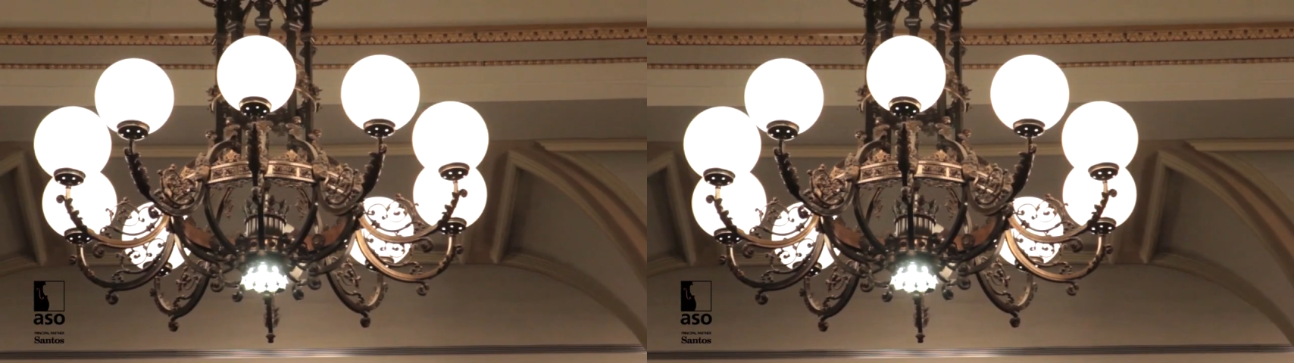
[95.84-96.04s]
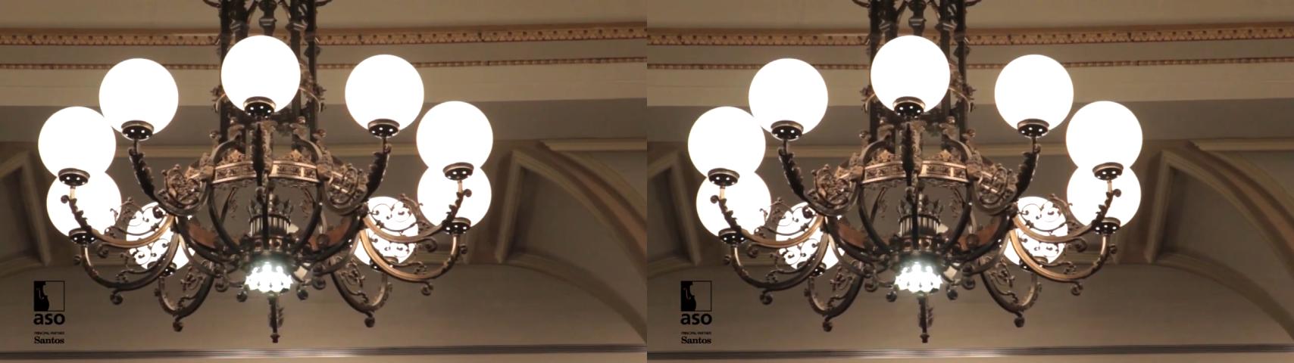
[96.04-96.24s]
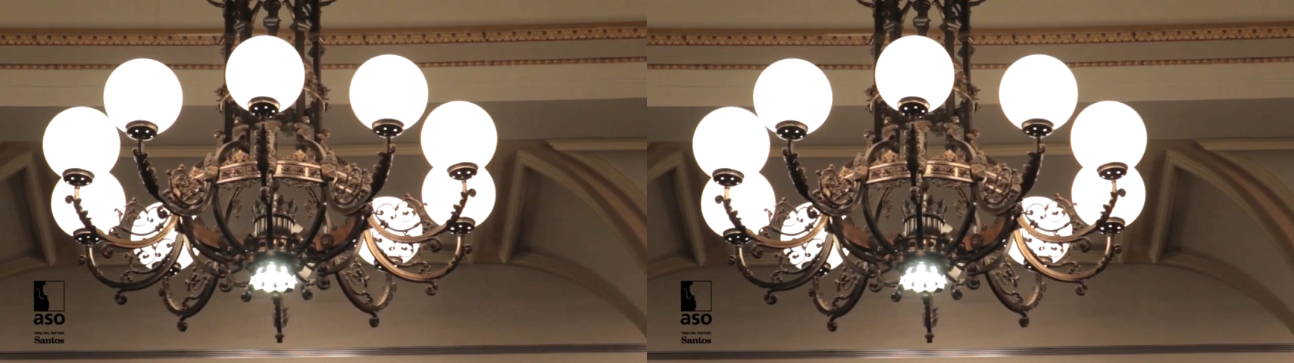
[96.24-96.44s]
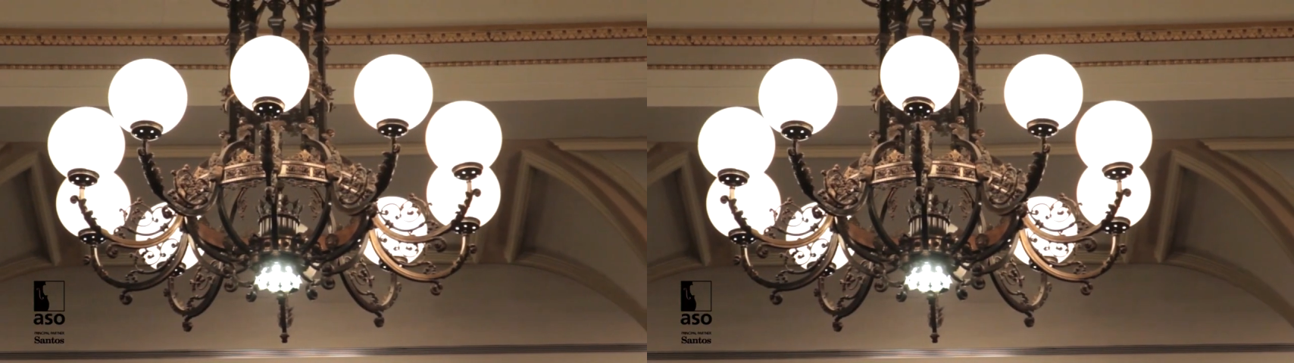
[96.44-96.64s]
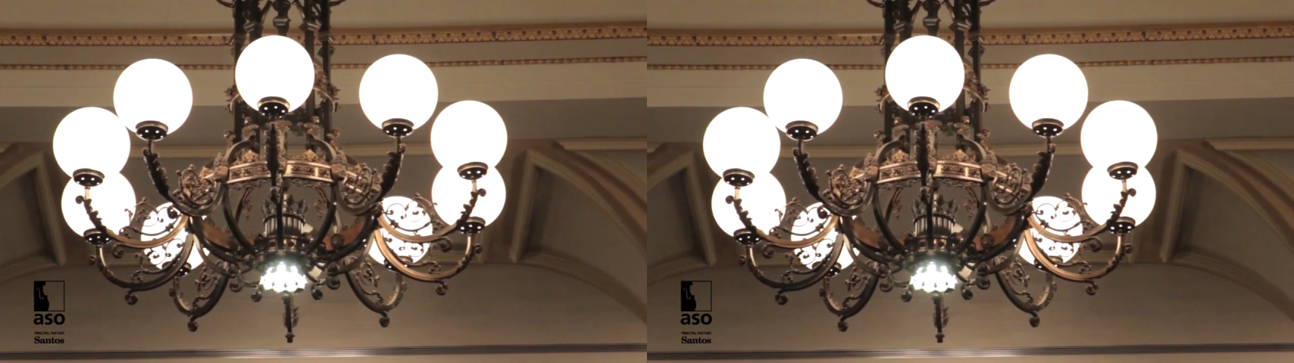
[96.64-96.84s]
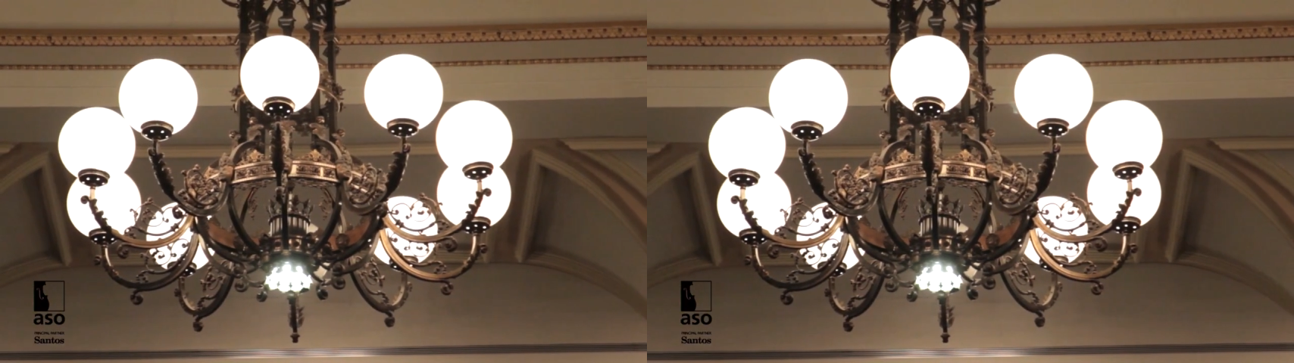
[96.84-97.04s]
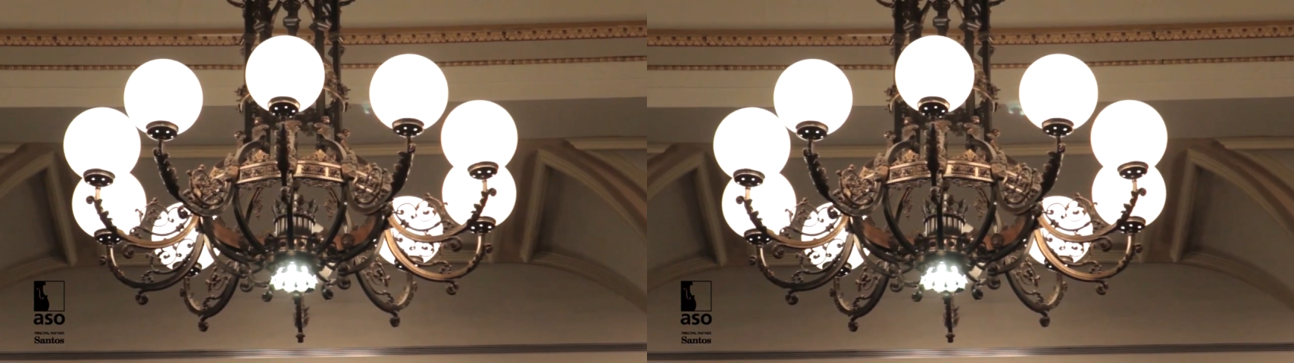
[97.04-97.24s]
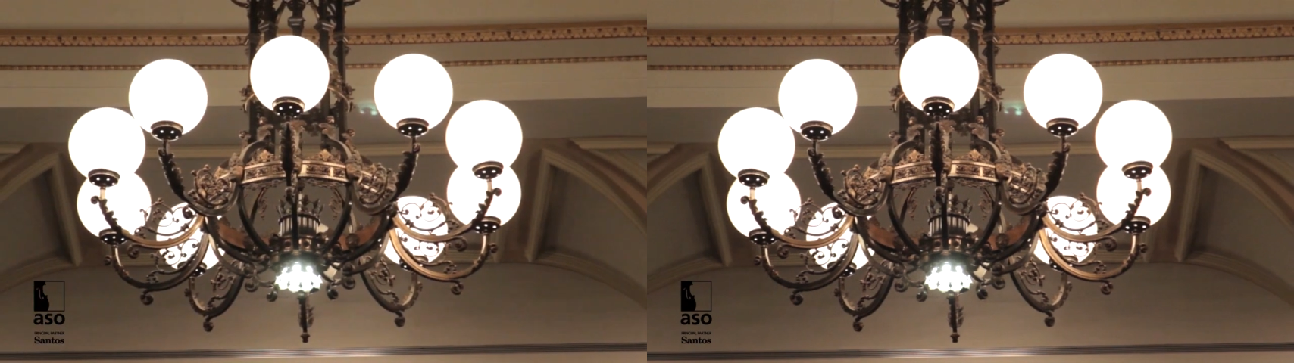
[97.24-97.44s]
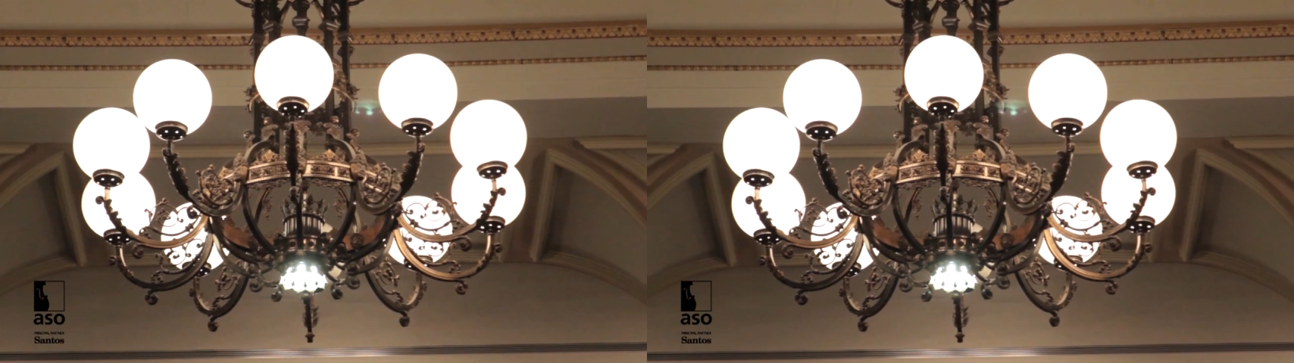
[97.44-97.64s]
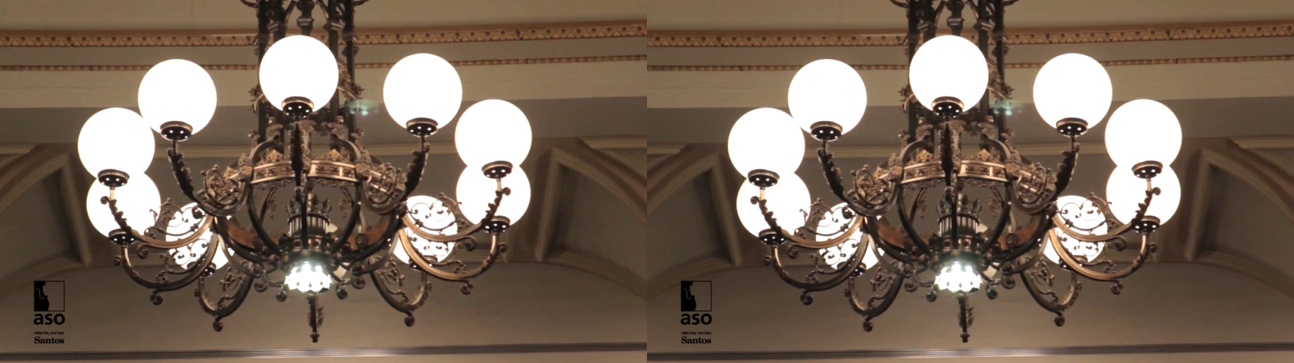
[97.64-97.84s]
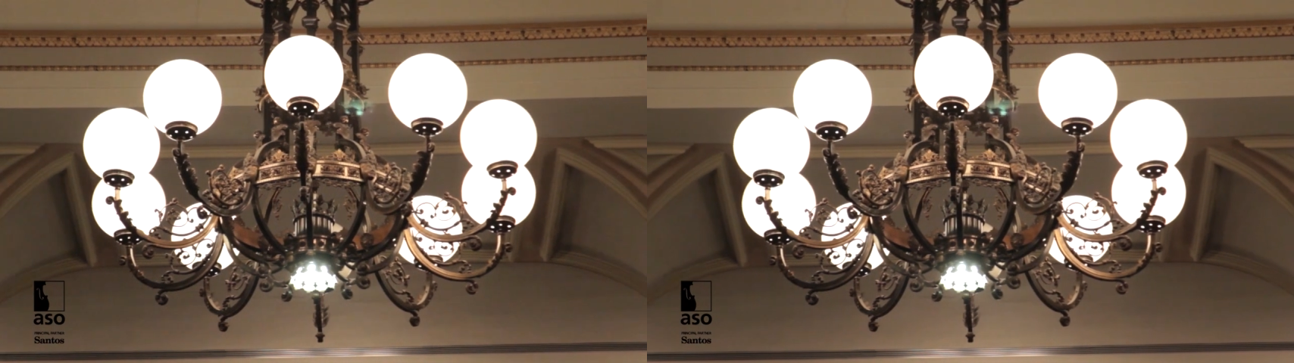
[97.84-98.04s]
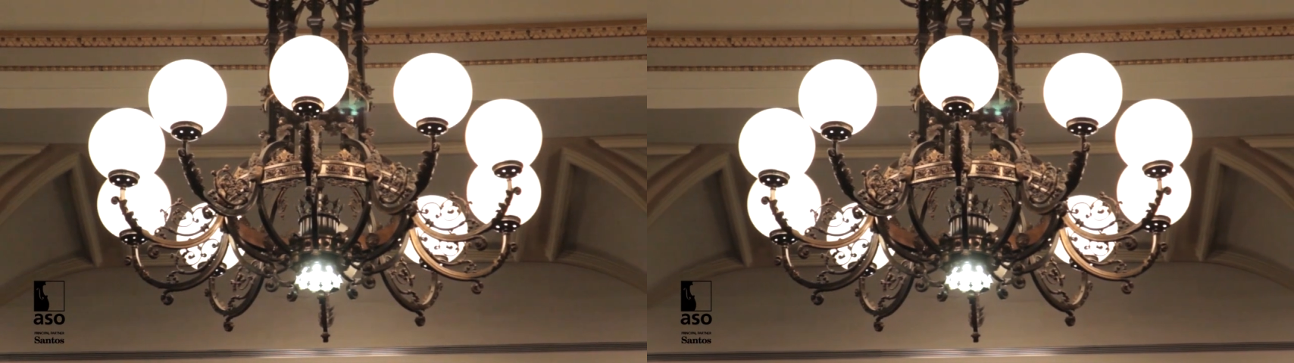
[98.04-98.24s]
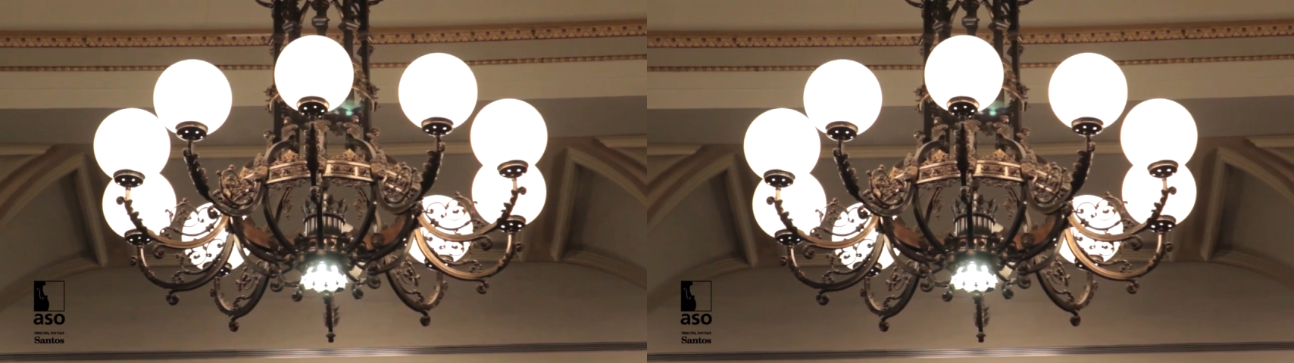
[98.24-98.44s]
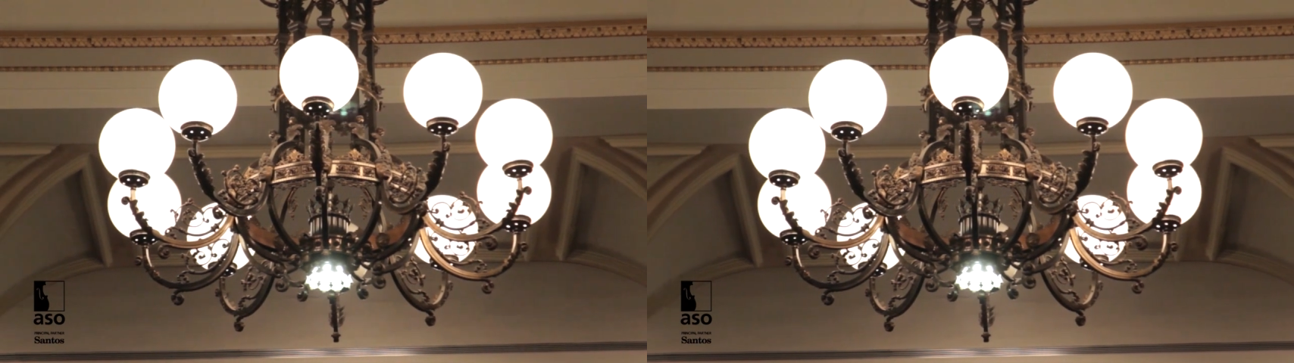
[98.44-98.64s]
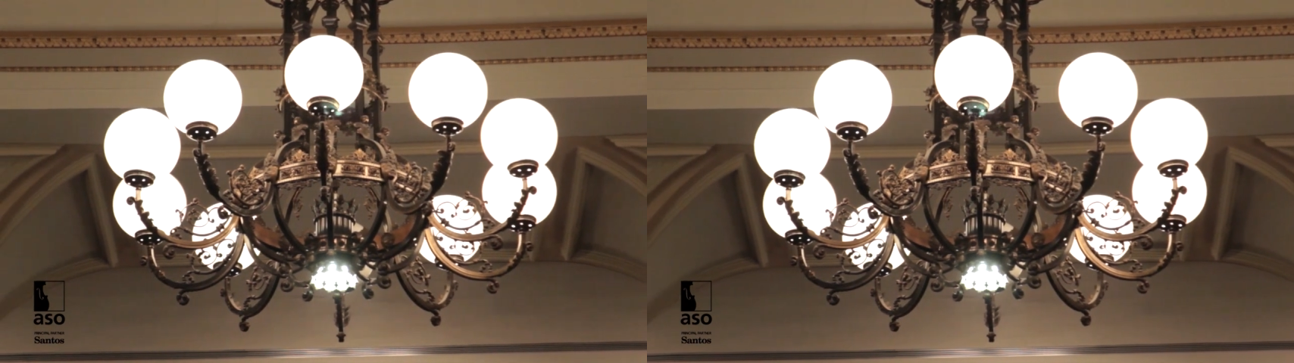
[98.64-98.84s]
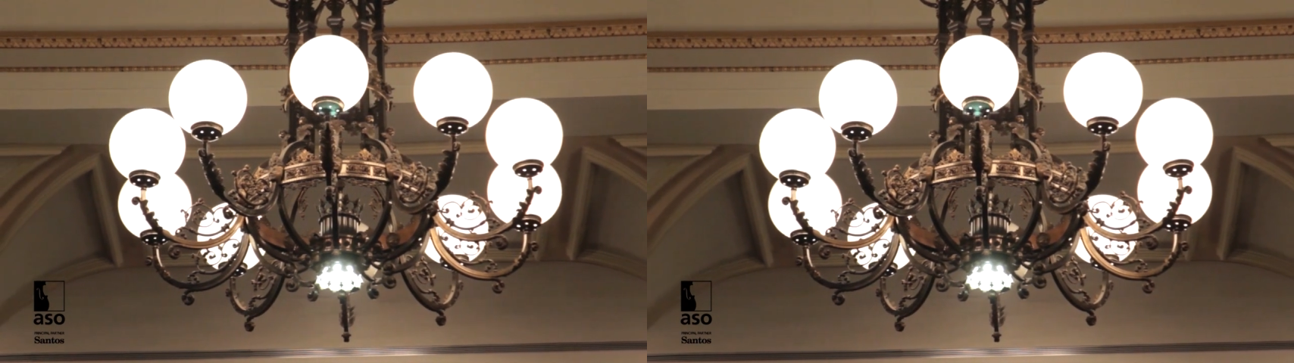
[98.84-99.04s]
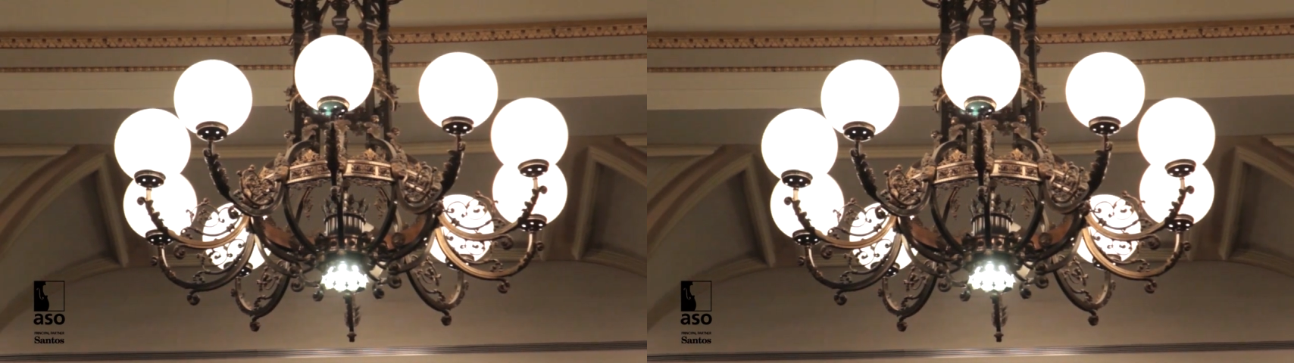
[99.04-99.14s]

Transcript: Nobody's mouth can be seen.